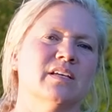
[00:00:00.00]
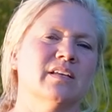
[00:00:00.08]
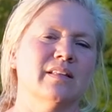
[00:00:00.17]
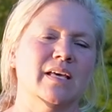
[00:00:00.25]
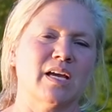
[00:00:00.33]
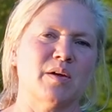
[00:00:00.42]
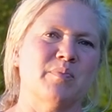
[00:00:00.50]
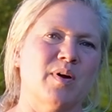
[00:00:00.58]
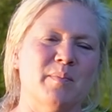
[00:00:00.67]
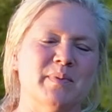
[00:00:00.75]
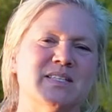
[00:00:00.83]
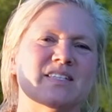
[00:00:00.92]
and like I
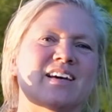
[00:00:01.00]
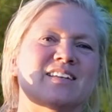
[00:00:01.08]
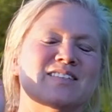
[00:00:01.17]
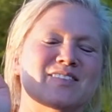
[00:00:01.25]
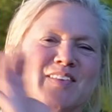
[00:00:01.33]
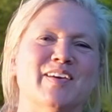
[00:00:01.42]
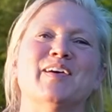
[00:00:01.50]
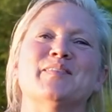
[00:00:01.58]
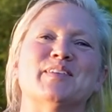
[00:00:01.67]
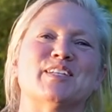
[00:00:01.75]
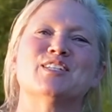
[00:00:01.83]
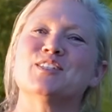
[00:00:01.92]
promised, I said I
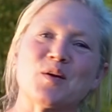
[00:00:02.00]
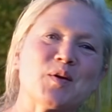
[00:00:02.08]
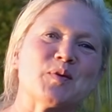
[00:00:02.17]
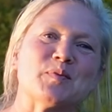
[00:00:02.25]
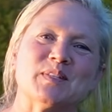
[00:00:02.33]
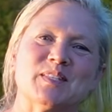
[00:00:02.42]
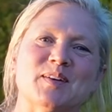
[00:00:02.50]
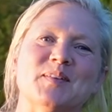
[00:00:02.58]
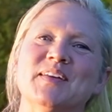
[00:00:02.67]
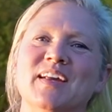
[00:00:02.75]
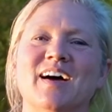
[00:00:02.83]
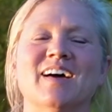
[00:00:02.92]
would show you what's
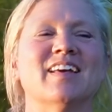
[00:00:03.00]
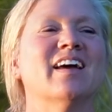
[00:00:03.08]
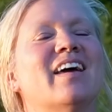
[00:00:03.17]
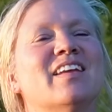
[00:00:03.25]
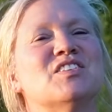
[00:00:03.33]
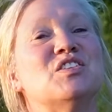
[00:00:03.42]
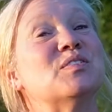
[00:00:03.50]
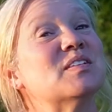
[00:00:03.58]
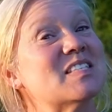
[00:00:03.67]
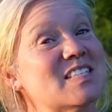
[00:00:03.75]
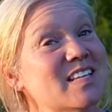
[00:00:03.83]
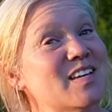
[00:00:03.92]
going on. And as you
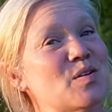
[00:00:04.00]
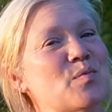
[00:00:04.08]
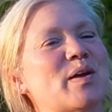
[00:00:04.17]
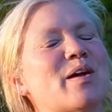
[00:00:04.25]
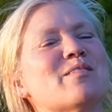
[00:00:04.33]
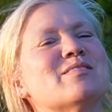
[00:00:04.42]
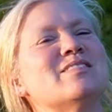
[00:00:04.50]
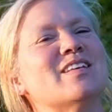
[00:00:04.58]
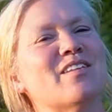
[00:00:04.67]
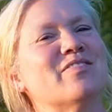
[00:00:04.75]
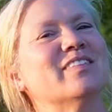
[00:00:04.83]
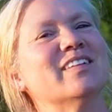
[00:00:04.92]
can see, we are
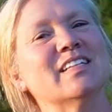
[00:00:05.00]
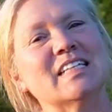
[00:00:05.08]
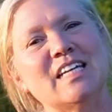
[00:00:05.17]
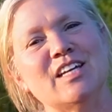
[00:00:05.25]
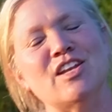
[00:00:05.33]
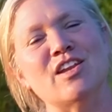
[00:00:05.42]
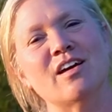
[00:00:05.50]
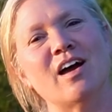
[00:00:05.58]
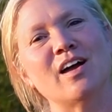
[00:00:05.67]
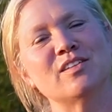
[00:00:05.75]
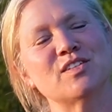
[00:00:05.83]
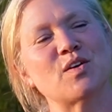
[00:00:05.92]
definitely
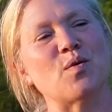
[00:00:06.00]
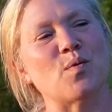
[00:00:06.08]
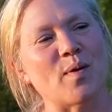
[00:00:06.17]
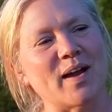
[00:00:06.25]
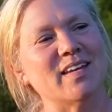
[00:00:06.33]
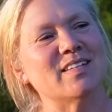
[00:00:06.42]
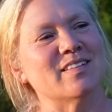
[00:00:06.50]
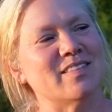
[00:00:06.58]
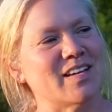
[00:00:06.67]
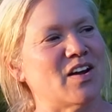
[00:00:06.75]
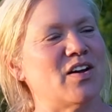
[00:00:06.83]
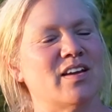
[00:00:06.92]
not quite
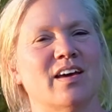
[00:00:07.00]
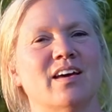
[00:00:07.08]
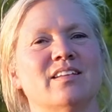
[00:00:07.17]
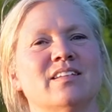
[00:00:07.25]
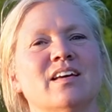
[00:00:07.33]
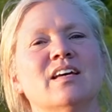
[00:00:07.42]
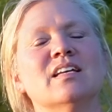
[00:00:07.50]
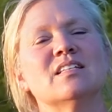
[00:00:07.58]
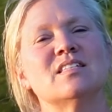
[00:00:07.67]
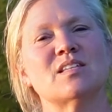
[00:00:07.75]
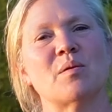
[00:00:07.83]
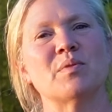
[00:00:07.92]
there yet.
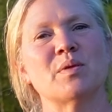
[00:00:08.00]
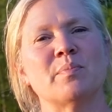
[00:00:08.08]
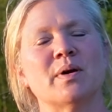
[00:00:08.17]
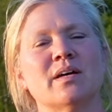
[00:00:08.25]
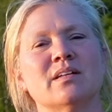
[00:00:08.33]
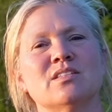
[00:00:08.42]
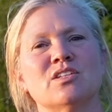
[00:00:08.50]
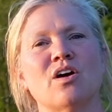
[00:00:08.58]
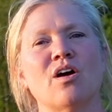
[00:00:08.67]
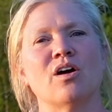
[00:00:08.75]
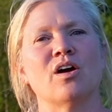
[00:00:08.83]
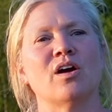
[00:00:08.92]
Some of the buds
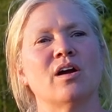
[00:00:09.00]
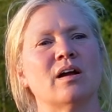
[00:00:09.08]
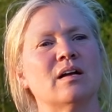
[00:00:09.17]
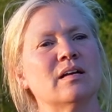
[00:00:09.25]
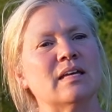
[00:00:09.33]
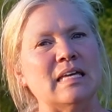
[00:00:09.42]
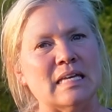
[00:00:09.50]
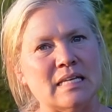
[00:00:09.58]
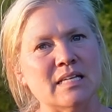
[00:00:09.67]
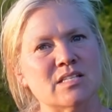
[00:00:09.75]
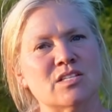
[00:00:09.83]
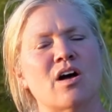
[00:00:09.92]
are
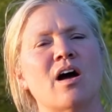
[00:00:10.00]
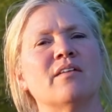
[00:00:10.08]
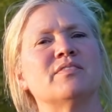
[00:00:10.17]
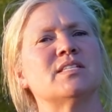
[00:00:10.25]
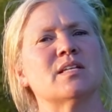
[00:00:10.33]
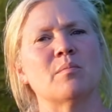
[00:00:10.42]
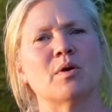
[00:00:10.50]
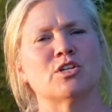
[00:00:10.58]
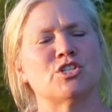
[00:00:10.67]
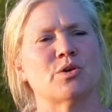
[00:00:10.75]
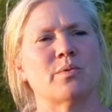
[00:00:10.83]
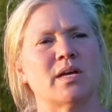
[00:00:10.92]
getting soft, some are
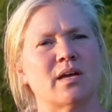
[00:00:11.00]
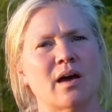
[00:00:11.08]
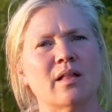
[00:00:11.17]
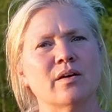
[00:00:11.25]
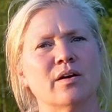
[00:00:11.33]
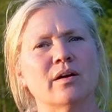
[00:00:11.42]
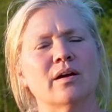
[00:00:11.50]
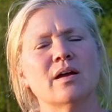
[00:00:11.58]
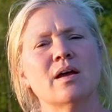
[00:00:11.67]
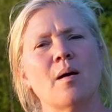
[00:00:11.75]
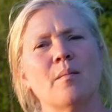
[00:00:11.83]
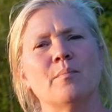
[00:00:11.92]
showing color,
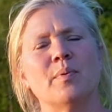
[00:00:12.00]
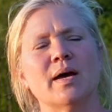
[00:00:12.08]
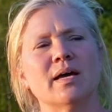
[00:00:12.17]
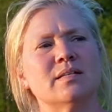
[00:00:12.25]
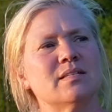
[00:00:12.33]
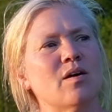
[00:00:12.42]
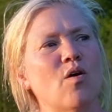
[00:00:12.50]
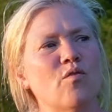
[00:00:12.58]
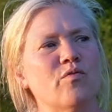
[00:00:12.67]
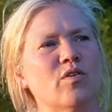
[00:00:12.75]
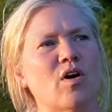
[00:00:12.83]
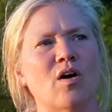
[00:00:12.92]
but
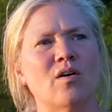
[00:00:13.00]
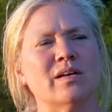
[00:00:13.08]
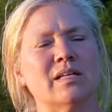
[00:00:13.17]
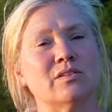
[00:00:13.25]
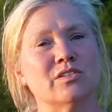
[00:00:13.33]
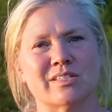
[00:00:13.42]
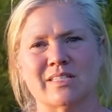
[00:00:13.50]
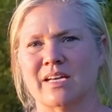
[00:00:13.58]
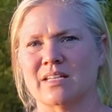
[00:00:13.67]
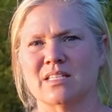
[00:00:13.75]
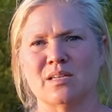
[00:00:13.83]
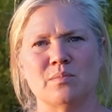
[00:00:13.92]
overall it looks
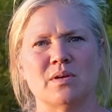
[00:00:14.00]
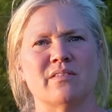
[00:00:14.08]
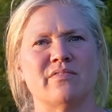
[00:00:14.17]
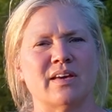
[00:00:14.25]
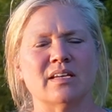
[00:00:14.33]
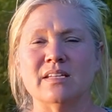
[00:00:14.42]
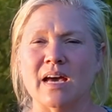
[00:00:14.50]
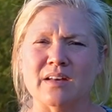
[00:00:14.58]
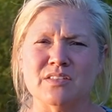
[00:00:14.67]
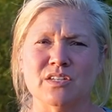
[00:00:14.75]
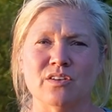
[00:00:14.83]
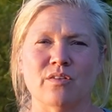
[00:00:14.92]
like it's going to be a
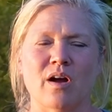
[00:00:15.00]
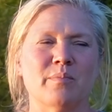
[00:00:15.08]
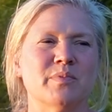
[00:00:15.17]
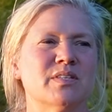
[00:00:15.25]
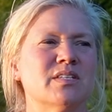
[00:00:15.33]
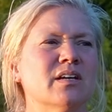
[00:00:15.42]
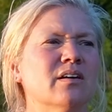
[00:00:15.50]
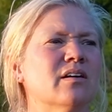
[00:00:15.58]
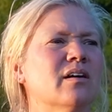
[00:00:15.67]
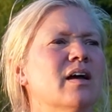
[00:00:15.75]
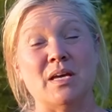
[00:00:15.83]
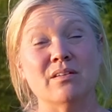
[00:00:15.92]
fantastic crop this
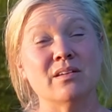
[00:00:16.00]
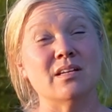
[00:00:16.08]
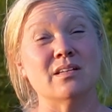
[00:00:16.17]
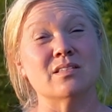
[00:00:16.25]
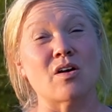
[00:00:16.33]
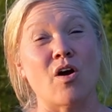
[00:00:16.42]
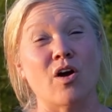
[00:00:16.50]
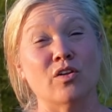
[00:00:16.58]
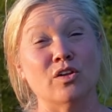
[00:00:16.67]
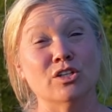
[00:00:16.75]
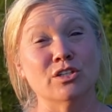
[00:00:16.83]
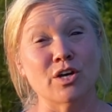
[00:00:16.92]
year. Peonies are
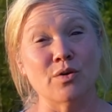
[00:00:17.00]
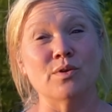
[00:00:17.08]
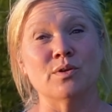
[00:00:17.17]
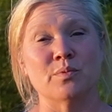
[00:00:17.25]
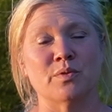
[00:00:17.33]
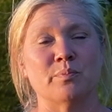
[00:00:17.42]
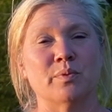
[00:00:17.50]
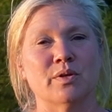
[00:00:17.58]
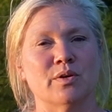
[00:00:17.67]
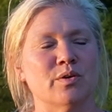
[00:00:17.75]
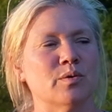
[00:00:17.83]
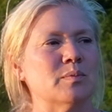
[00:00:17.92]
loaded with
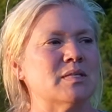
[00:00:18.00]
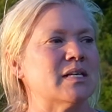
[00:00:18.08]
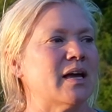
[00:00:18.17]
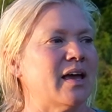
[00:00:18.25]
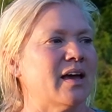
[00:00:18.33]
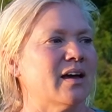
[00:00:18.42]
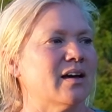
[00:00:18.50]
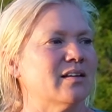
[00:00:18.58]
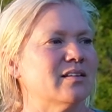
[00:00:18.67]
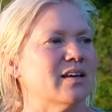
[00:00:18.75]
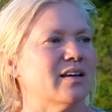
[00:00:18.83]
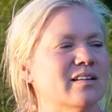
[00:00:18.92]
blooms,
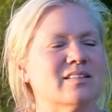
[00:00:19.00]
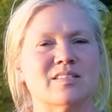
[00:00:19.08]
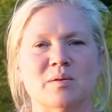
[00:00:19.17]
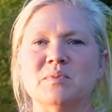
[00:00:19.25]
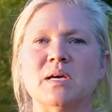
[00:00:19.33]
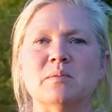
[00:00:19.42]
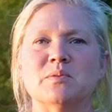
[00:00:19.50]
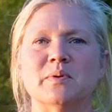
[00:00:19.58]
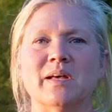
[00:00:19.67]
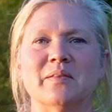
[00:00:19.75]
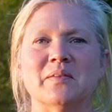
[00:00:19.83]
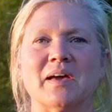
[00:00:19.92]
and sometimes
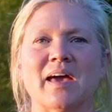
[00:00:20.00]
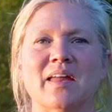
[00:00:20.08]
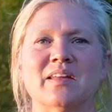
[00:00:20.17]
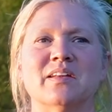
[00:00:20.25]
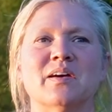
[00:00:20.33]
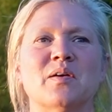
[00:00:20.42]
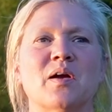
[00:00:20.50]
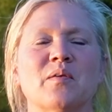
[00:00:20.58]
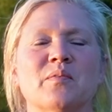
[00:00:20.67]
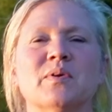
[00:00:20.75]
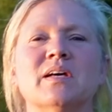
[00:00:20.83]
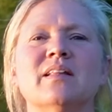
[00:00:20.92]
when I look at it, I
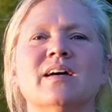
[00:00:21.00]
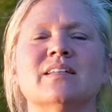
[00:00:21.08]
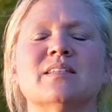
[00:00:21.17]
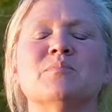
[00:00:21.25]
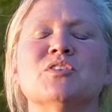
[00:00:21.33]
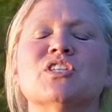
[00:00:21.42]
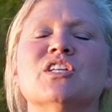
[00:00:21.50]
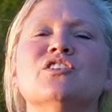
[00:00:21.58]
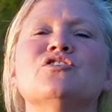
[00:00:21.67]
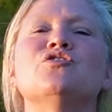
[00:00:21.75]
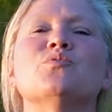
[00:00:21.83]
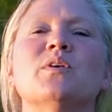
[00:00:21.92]
realize I'm just going to
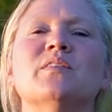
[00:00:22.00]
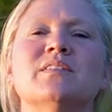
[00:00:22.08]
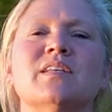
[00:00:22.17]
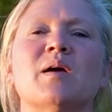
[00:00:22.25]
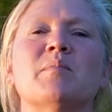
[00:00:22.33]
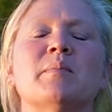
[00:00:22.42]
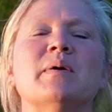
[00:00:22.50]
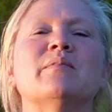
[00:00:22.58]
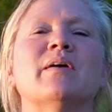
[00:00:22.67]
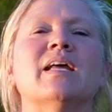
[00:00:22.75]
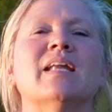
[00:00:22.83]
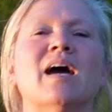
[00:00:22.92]
enjoy the time I'm in
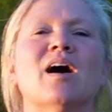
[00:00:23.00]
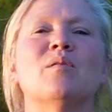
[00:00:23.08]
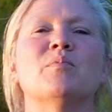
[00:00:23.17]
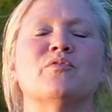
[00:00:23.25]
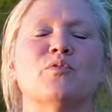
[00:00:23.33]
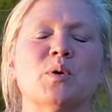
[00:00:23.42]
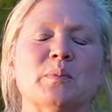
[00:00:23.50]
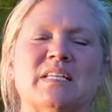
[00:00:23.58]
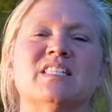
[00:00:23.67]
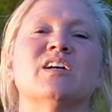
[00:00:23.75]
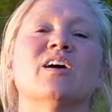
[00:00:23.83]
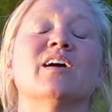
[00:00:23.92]
right now before we
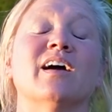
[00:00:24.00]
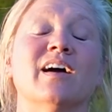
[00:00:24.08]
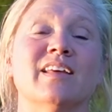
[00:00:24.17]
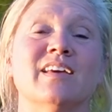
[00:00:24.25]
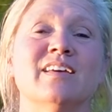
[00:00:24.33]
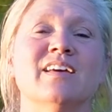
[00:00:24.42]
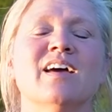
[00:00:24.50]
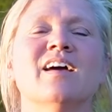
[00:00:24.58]
start cutting